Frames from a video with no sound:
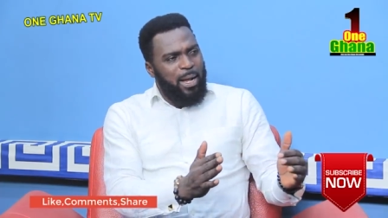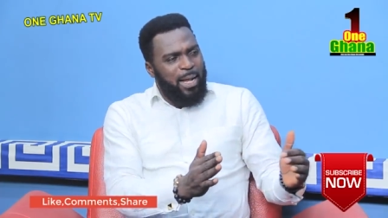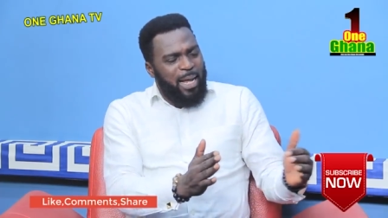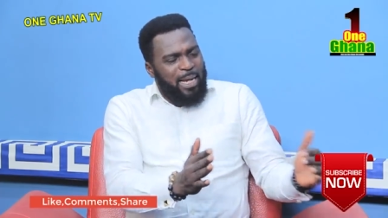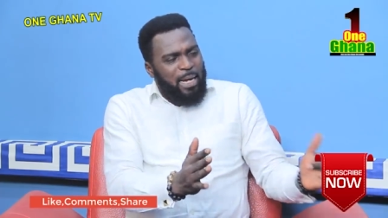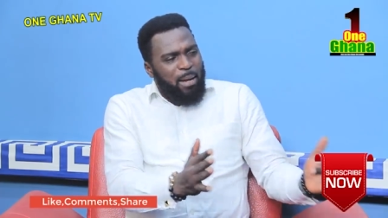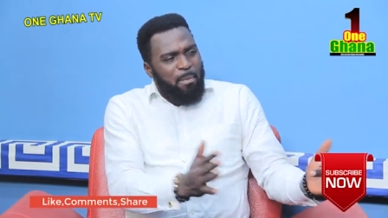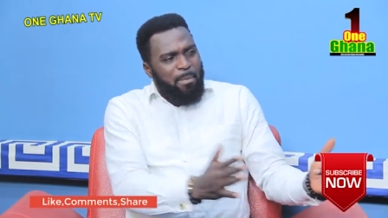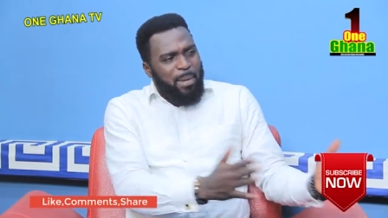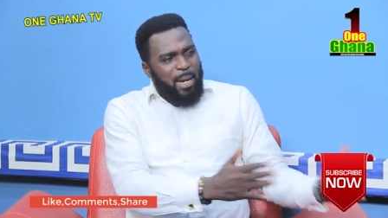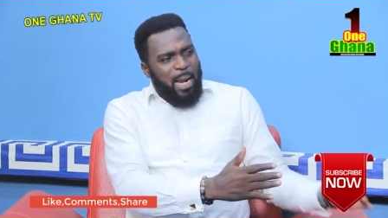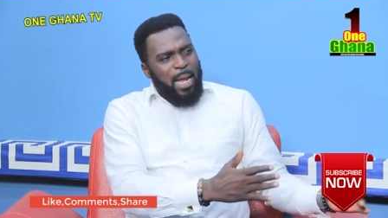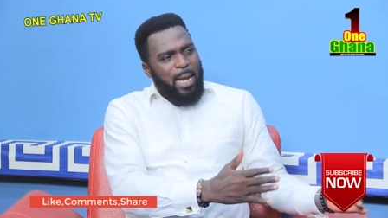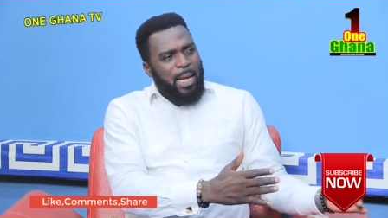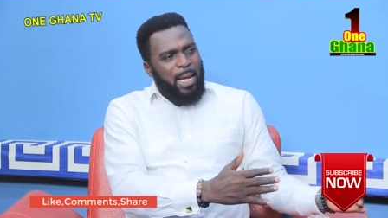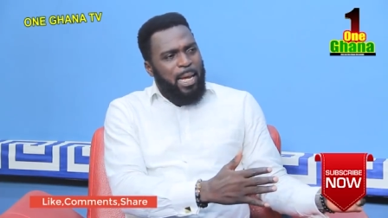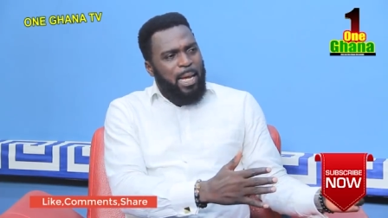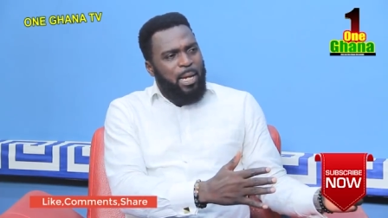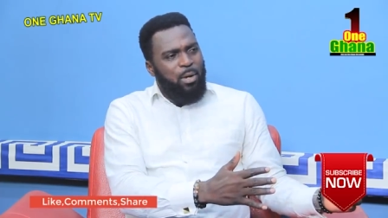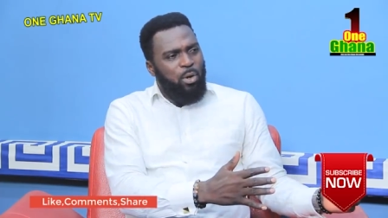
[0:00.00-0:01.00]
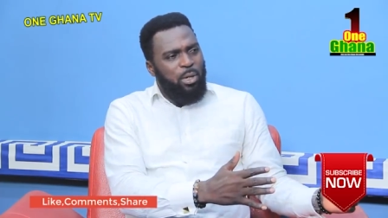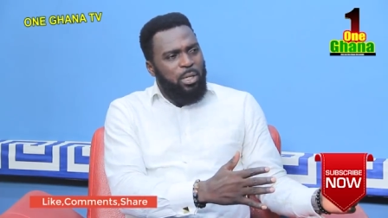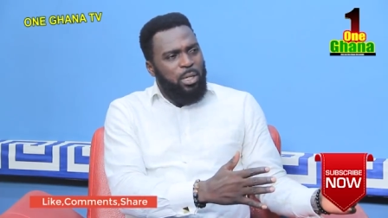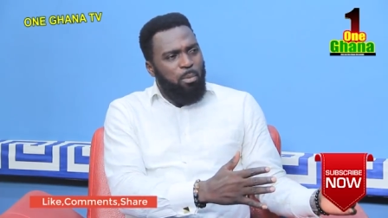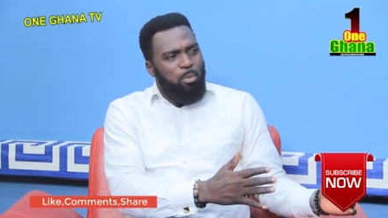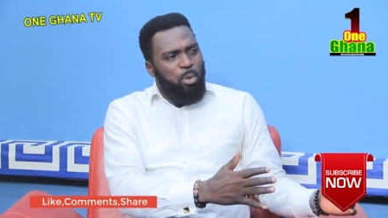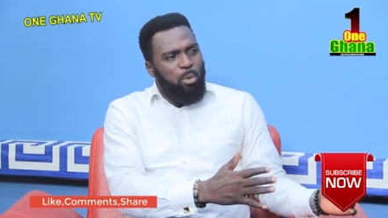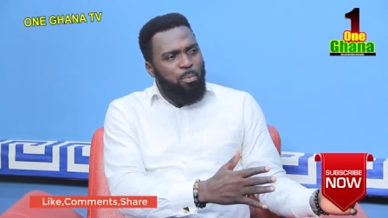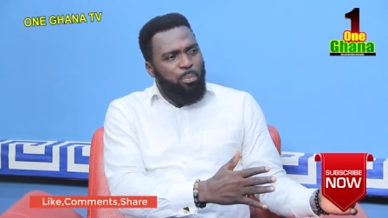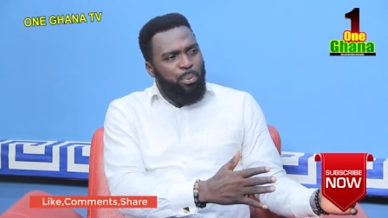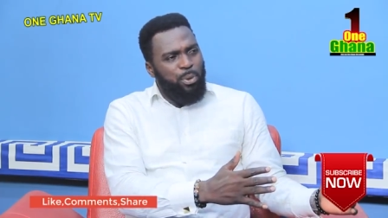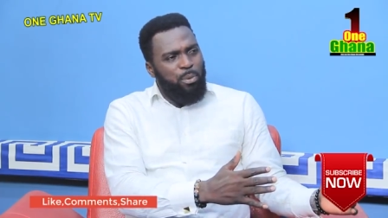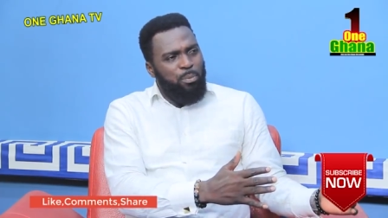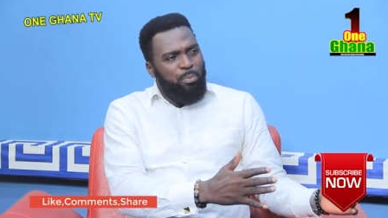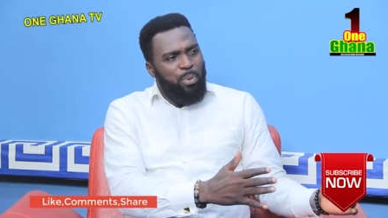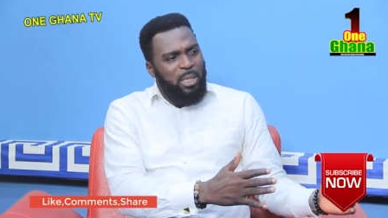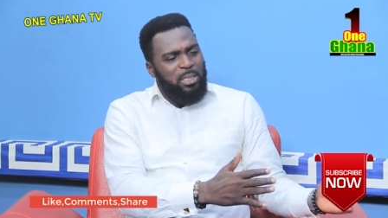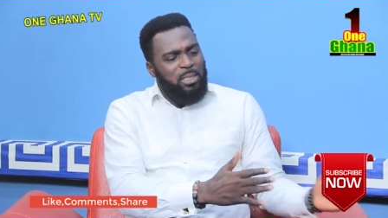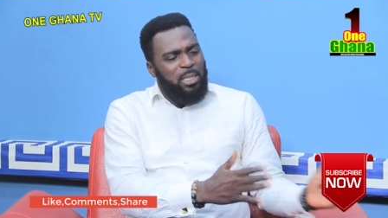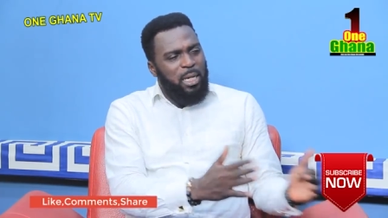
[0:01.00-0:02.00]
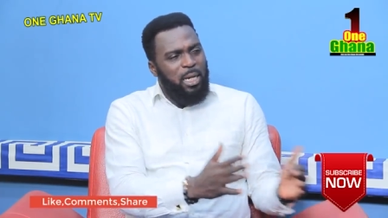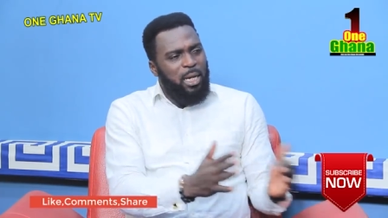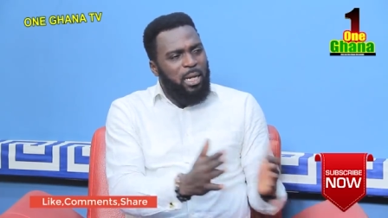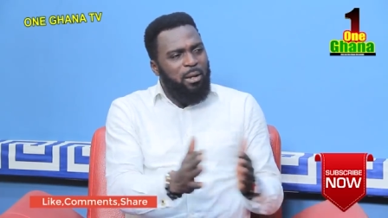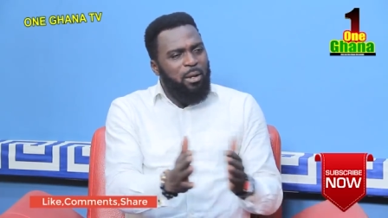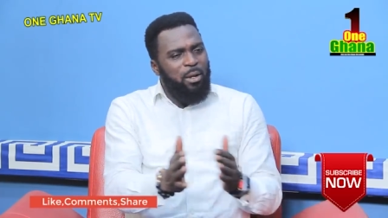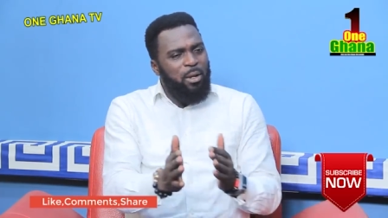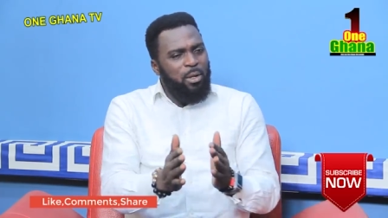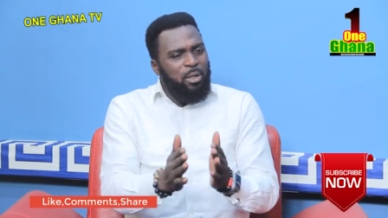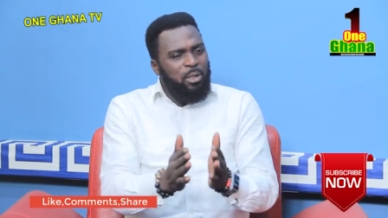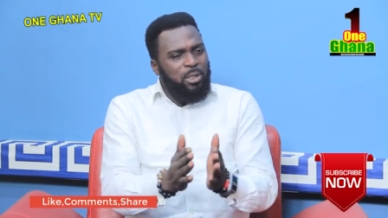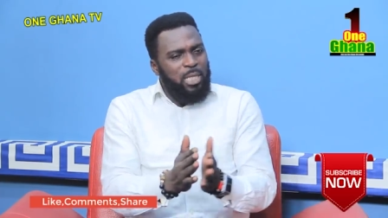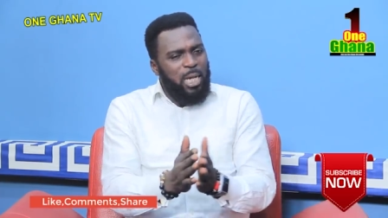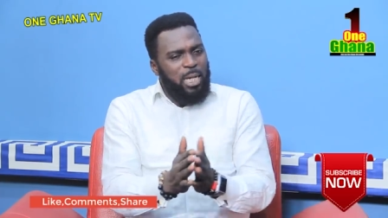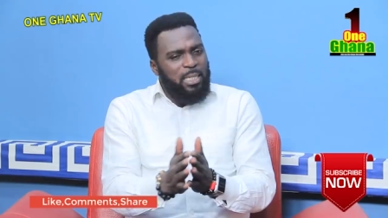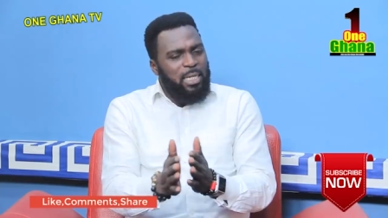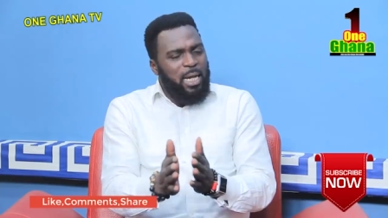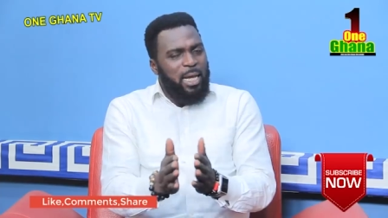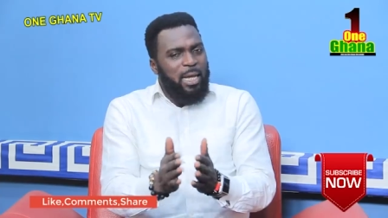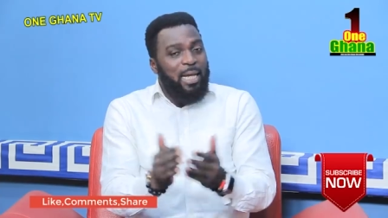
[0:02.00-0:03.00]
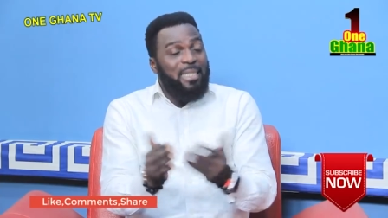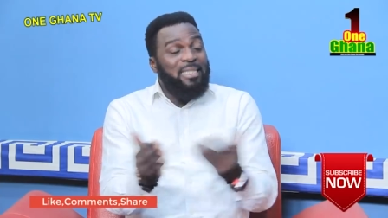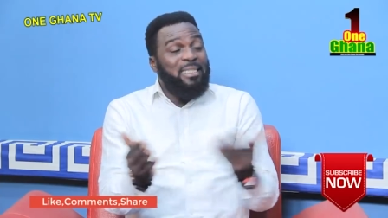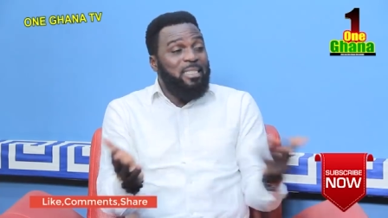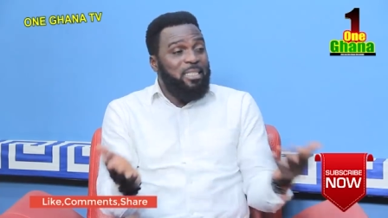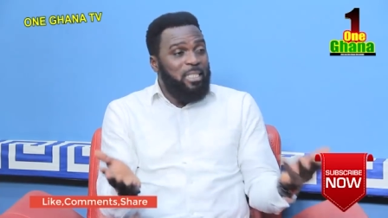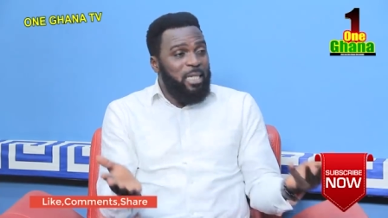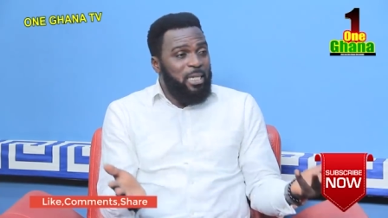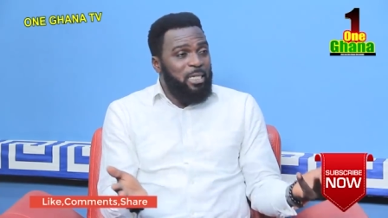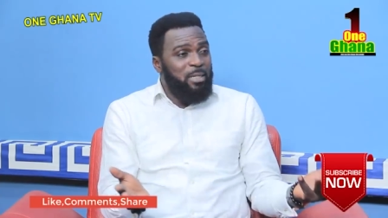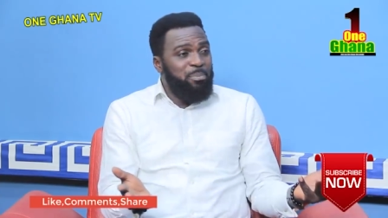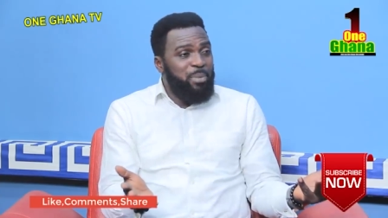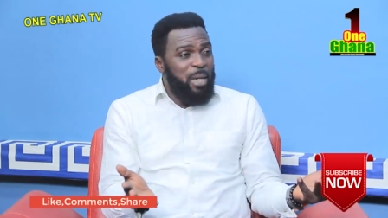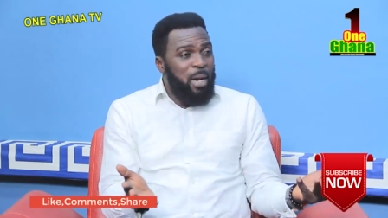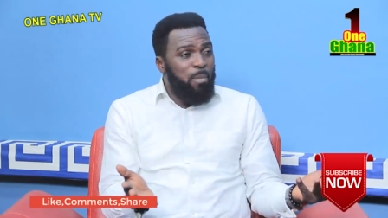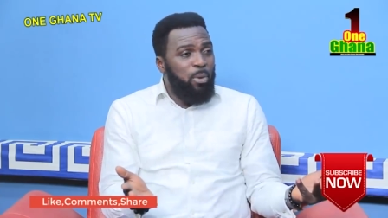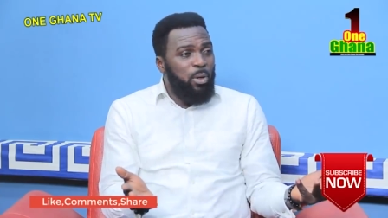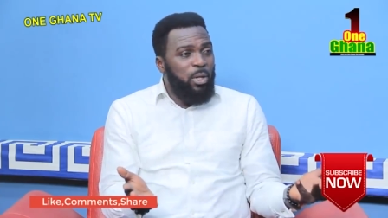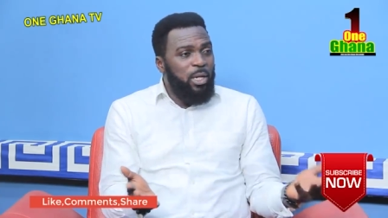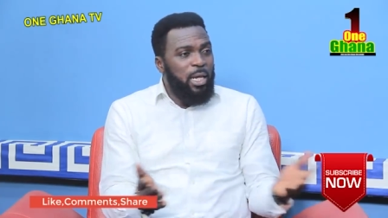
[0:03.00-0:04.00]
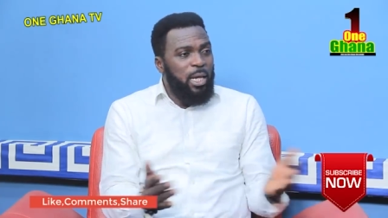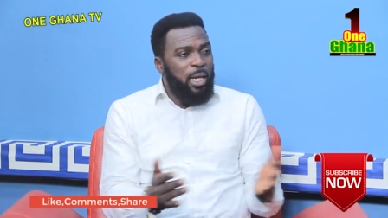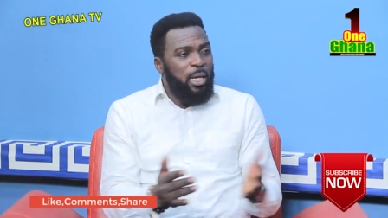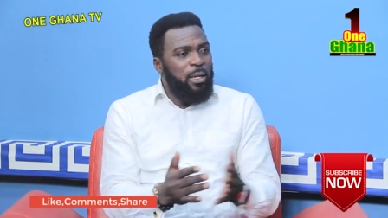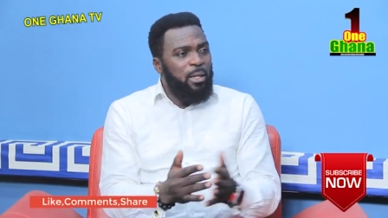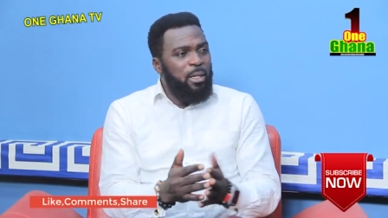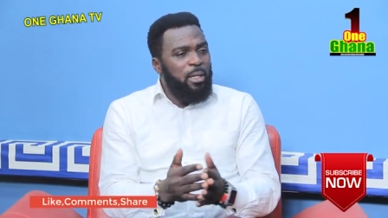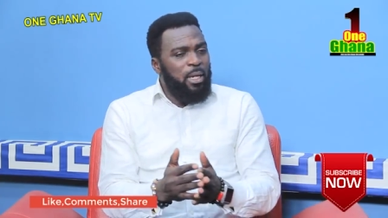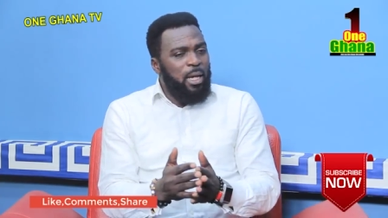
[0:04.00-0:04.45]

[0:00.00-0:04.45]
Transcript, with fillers: Ghana, as a Ghana. Charge I had to say the be a bonnet.